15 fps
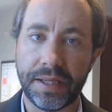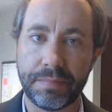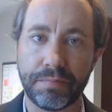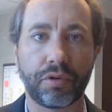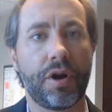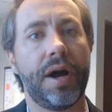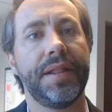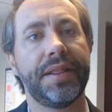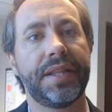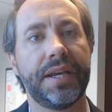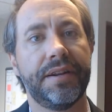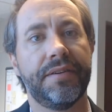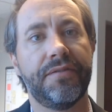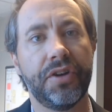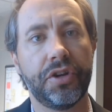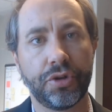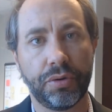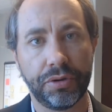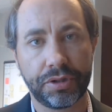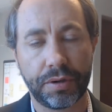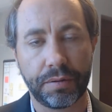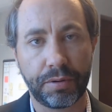broaden the
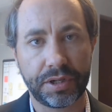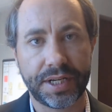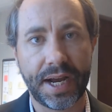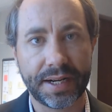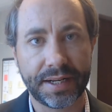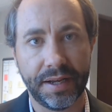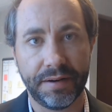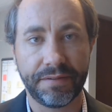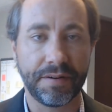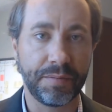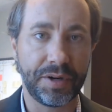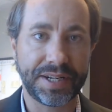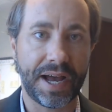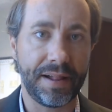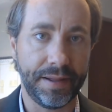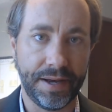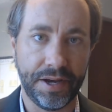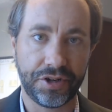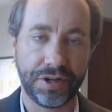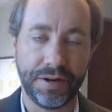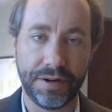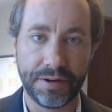individuals who are protected from
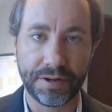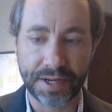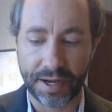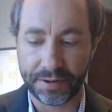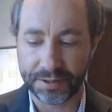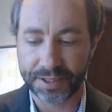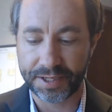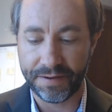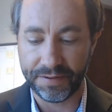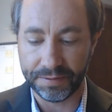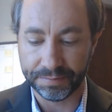retaliation under Title VII.